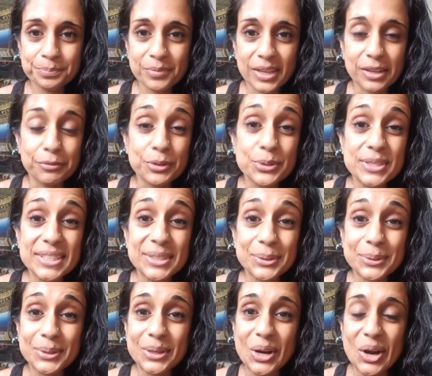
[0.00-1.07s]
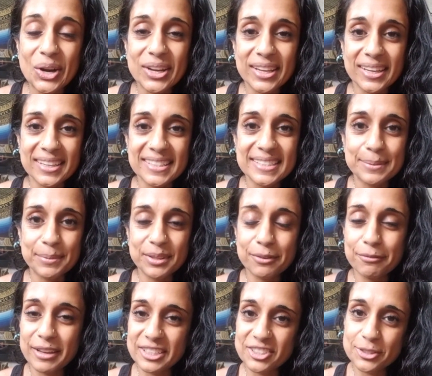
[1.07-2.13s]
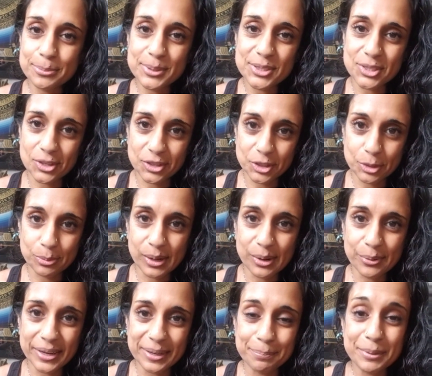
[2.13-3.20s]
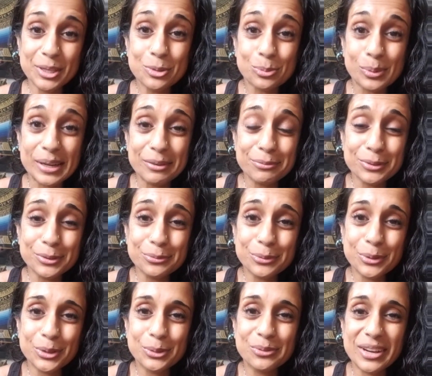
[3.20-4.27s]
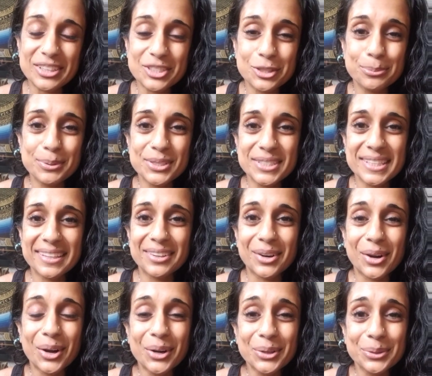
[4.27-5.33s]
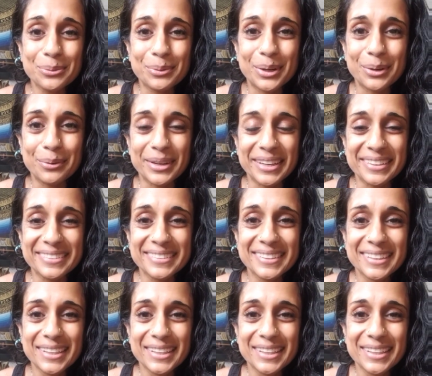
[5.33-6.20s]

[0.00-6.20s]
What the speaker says: If you see your garden and some of the vegetables aren't growing, be grateful for the vegetables that are growing.